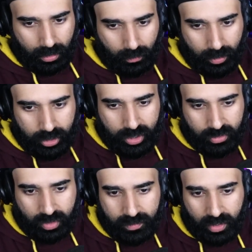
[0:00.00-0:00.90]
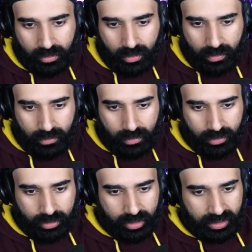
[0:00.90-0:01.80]
where she streams on her own,
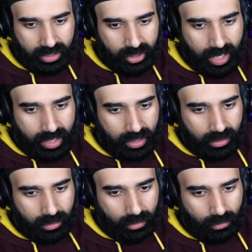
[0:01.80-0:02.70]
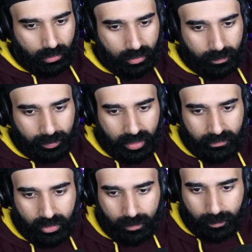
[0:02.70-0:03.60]
or just like chatting, or her player
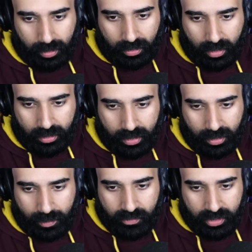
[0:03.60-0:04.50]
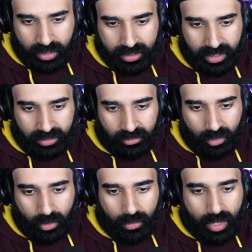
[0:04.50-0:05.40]
view on Below the Clock Tower game? If she does, I need to
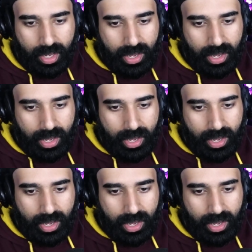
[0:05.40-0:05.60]
know.